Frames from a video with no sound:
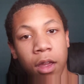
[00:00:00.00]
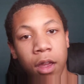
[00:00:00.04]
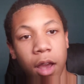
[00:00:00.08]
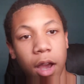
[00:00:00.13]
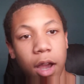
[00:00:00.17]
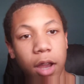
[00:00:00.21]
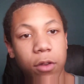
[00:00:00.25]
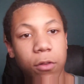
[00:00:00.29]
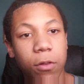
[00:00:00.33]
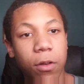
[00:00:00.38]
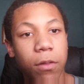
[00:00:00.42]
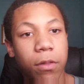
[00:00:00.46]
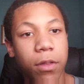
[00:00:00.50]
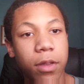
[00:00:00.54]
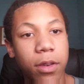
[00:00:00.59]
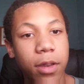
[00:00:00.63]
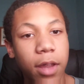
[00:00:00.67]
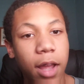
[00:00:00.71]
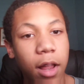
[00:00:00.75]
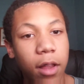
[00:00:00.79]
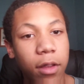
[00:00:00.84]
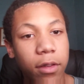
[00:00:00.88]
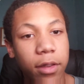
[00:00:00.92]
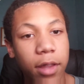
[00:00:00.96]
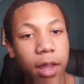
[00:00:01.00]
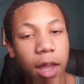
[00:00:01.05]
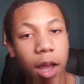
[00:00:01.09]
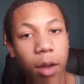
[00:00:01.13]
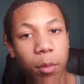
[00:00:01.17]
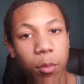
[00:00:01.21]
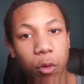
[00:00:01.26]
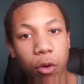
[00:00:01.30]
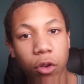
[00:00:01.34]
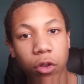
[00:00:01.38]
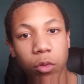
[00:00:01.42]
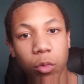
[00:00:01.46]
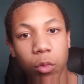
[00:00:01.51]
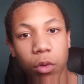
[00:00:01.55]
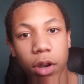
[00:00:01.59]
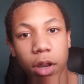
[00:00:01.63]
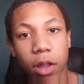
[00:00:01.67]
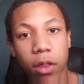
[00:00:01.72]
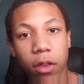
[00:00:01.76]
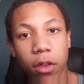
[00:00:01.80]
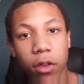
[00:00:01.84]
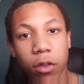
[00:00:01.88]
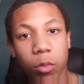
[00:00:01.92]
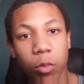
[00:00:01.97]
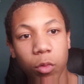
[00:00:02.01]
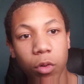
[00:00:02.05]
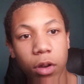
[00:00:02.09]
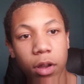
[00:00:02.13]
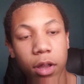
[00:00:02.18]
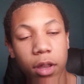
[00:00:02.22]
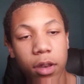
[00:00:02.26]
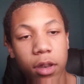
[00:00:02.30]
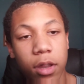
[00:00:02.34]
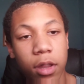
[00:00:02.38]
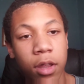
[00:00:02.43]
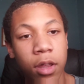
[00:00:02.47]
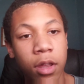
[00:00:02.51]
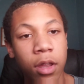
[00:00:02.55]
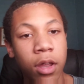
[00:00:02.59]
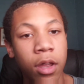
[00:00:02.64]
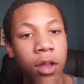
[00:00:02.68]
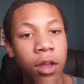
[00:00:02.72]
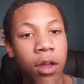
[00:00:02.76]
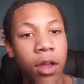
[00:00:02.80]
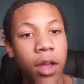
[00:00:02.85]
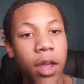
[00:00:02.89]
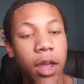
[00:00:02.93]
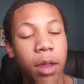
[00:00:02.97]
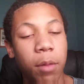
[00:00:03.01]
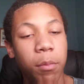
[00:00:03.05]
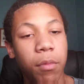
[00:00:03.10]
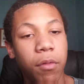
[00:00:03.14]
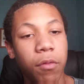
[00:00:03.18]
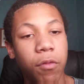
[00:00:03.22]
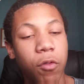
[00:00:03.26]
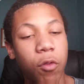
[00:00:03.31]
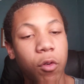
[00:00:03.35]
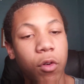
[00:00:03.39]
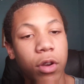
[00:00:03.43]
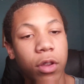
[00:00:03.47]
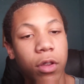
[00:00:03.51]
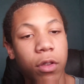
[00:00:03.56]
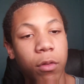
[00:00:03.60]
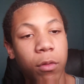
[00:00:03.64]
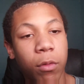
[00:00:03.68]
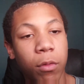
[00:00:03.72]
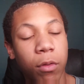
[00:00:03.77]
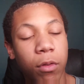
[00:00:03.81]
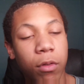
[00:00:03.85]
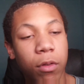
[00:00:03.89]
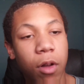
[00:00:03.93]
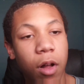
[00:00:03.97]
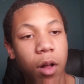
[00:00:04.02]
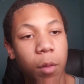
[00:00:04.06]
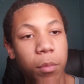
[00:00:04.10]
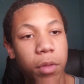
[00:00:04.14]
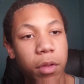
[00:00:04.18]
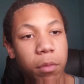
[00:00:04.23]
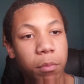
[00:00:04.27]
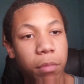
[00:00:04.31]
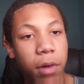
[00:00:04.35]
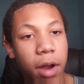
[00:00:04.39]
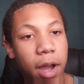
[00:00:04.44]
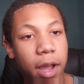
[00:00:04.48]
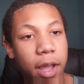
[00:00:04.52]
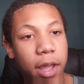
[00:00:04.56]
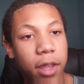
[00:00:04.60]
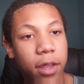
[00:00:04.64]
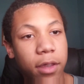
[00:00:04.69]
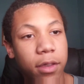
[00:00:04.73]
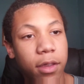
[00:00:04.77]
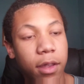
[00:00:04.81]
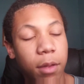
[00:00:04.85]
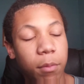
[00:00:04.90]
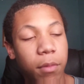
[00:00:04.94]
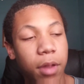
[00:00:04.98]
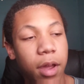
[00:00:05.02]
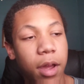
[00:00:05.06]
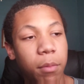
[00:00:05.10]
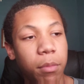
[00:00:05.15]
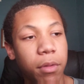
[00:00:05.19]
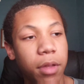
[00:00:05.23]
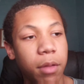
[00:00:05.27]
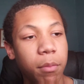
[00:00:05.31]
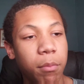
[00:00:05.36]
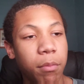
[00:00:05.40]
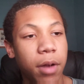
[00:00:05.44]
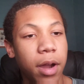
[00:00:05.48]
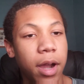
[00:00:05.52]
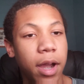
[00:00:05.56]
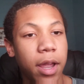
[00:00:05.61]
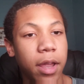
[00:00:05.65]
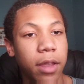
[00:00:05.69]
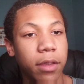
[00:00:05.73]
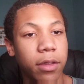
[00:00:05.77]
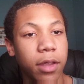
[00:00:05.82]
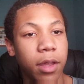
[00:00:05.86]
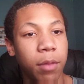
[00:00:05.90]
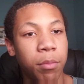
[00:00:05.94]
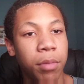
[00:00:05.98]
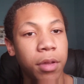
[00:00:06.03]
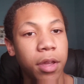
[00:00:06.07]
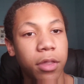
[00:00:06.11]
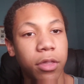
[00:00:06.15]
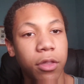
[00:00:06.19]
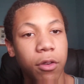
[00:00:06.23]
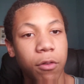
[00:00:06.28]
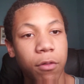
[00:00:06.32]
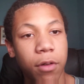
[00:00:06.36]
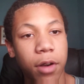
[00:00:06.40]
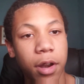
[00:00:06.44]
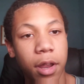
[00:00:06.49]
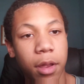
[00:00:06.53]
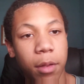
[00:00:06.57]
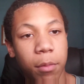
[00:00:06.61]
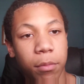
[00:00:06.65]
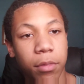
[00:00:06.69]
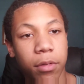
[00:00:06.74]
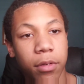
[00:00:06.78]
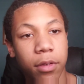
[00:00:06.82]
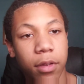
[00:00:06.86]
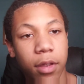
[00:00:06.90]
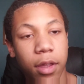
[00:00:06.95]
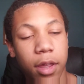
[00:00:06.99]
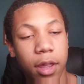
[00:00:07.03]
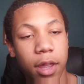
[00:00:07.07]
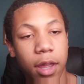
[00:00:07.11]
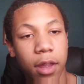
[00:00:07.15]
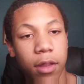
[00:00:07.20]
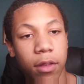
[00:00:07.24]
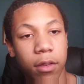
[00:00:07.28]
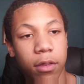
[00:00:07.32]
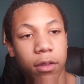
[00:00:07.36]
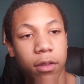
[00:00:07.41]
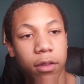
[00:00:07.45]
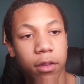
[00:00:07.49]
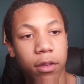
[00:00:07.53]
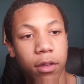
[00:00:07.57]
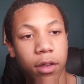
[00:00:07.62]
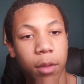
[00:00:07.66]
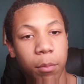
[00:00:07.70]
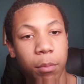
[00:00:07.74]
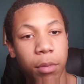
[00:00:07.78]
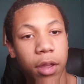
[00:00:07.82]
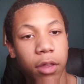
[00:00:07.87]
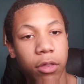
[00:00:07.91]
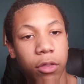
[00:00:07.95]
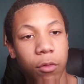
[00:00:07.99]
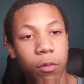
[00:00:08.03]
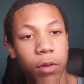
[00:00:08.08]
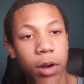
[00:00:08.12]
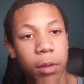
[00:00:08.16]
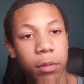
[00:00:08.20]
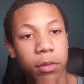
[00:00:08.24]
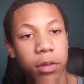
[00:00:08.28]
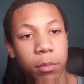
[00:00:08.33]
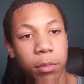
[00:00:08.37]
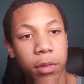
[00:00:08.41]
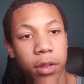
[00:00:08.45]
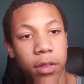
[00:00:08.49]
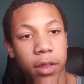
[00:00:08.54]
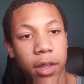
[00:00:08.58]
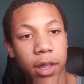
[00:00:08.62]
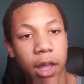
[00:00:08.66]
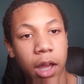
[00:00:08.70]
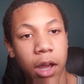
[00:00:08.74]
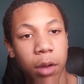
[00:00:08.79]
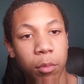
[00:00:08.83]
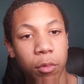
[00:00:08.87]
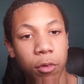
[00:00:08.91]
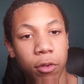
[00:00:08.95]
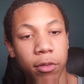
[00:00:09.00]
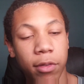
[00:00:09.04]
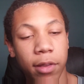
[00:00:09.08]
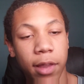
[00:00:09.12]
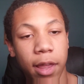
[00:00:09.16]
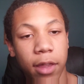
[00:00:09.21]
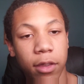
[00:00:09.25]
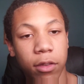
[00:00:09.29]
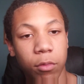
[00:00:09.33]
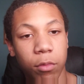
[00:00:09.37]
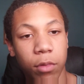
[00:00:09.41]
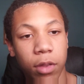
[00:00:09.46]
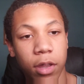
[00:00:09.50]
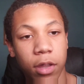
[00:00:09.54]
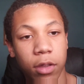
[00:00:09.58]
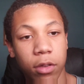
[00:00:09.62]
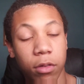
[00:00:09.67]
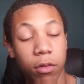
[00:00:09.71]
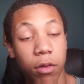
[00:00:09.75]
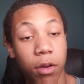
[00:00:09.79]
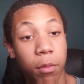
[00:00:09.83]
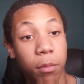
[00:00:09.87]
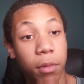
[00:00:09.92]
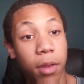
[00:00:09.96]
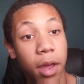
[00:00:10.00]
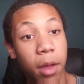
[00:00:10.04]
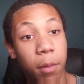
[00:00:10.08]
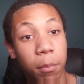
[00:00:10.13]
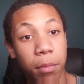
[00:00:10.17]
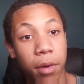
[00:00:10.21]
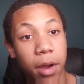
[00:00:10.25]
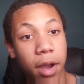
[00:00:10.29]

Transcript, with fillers: I do have the Dallas Cowboys winning this one and before you call me biased, I'm not being biased. I picked the Rams against I picked the Rams to beat the Cowboys last week, so I'm not